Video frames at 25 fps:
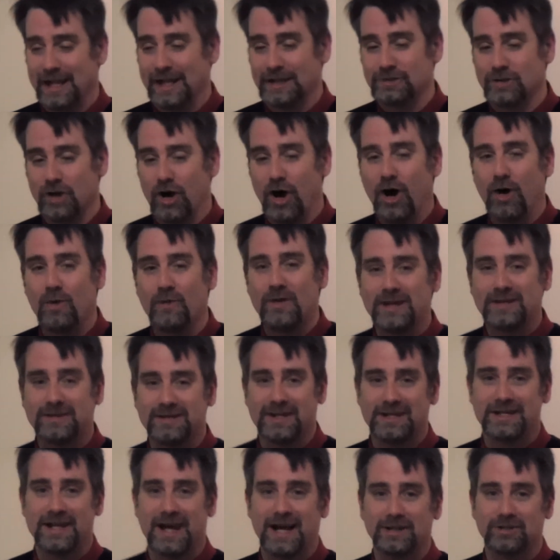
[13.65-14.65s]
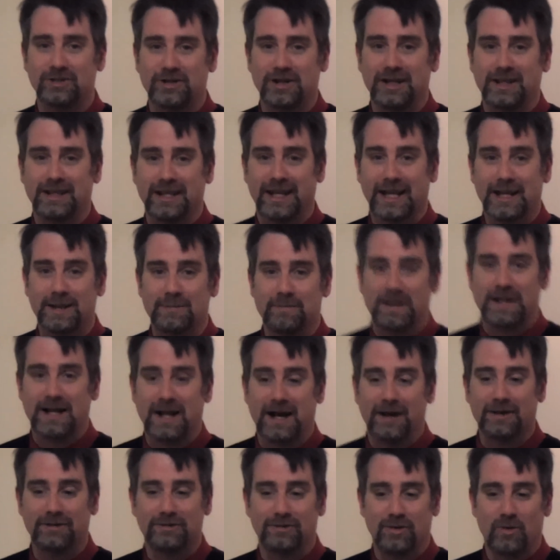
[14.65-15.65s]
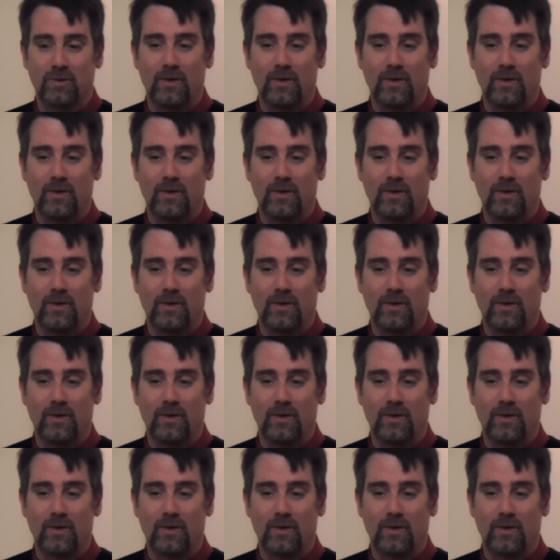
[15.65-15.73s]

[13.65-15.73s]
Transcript: It's always a touchy thing because